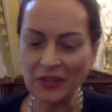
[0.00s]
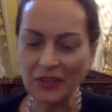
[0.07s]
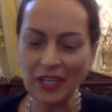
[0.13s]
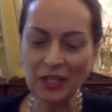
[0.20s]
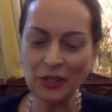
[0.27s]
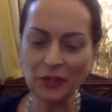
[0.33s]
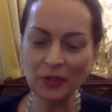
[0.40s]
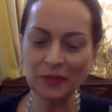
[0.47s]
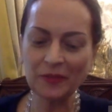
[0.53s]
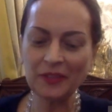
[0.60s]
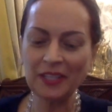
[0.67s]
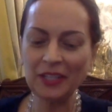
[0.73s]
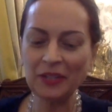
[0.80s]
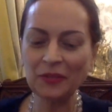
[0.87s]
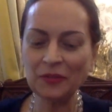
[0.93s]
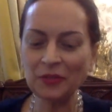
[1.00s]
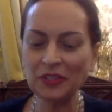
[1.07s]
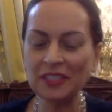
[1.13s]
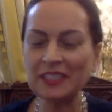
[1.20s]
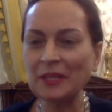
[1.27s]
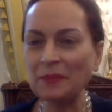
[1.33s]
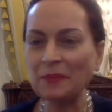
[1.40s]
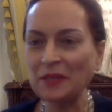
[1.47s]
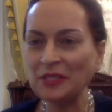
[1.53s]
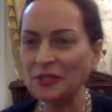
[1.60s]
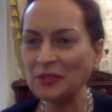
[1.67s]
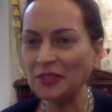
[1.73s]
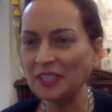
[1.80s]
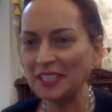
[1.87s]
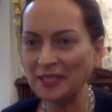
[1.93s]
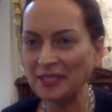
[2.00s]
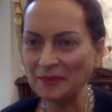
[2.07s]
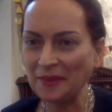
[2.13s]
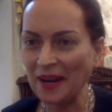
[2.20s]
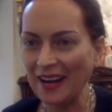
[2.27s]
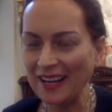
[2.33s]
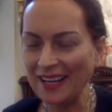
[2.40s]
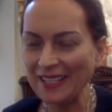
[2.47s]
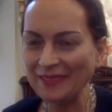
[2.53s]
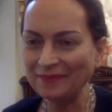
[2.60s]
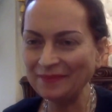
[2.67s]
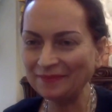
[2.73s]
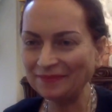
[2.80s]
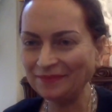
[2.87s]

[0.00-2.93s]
Thank you for this opportunity. Bye.